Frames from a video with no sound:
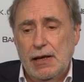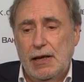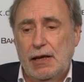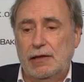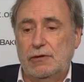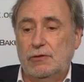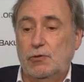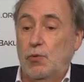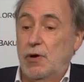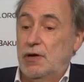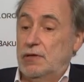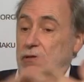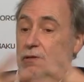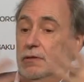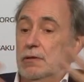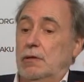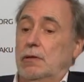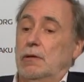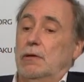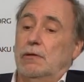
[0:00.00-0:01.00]
And
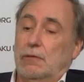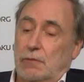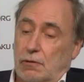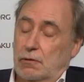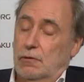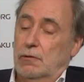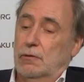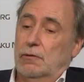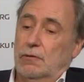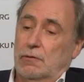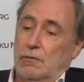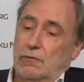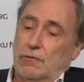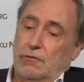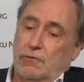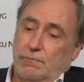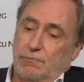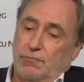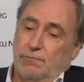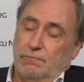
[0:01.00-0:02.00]
when
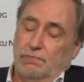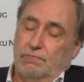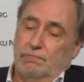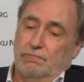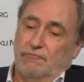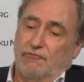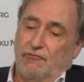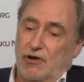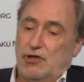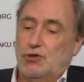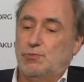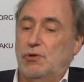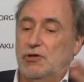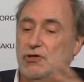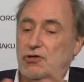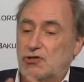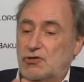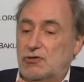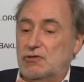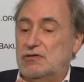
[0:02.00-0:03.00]
the French
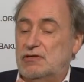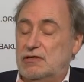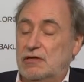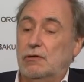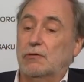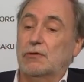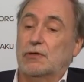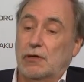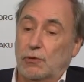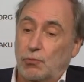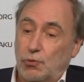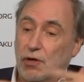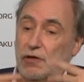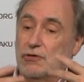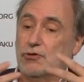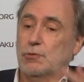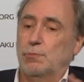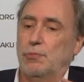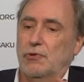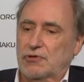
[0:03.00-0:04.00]
politicians say, okay, we are
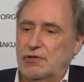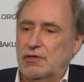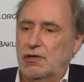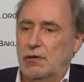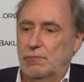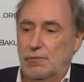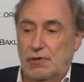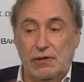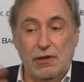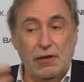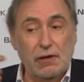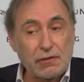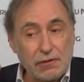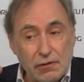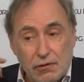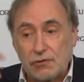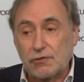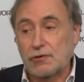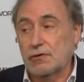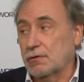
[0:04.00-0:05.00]
supporting Armenia,
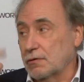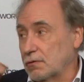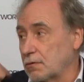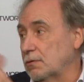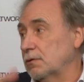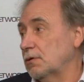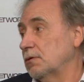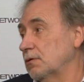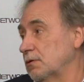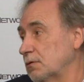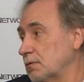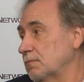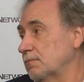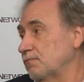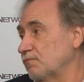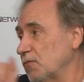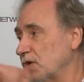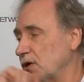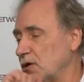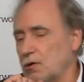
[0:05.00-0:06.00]
the other
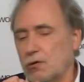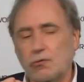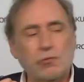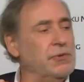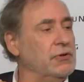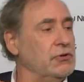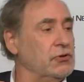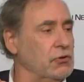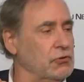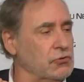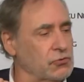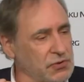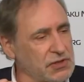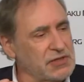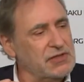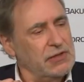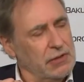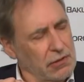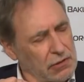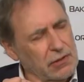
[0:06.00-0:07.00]
European
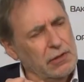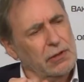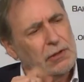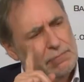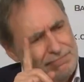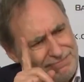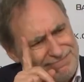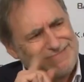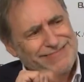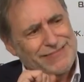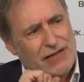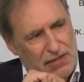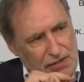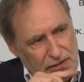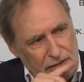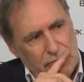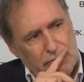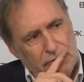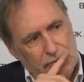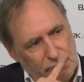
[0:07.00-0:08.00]
countries say, okay,
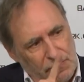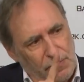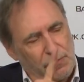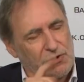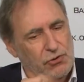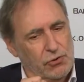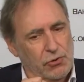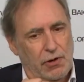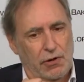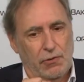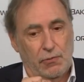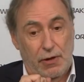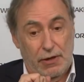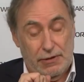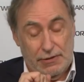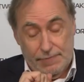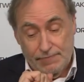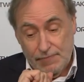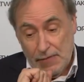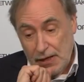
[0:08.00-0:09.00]
maybe you are
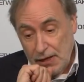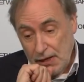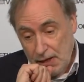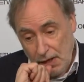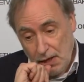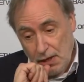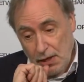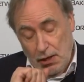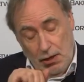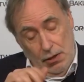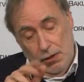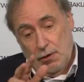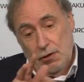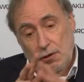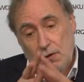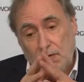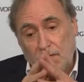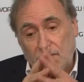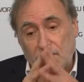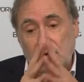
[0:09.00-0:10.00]
right,
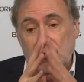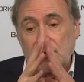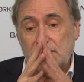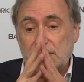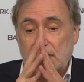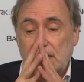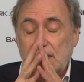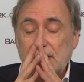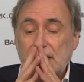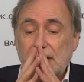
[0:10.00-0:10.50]
of course.